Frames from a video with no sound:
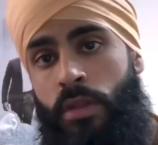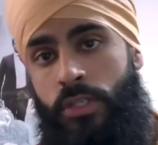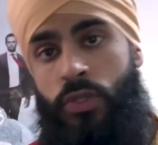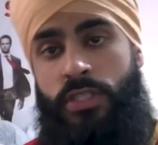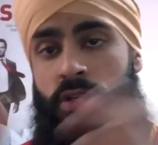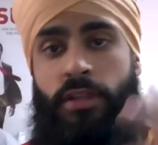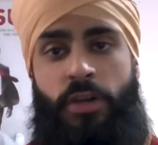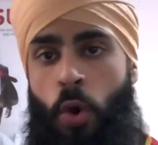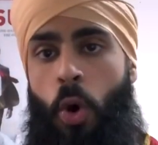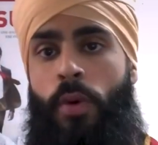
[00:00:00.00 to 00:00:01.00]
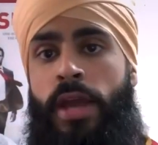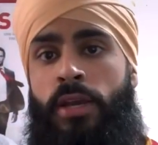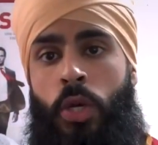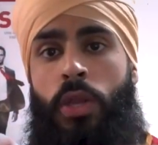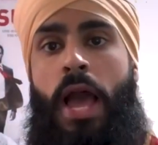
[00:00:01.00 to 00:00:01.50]
So there's another quote, right?
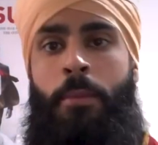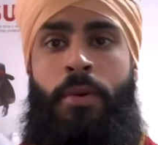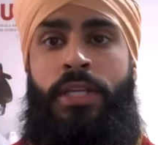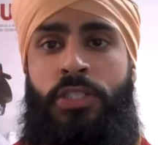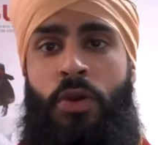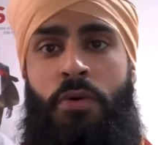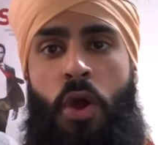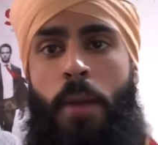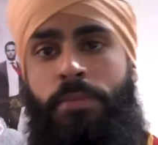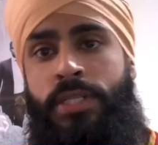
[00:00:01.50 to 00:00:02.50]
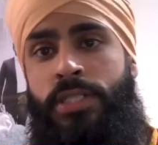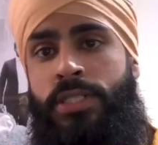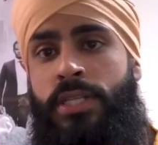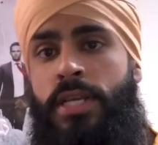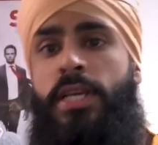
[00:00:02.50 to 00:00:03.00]
Collaboration over competition.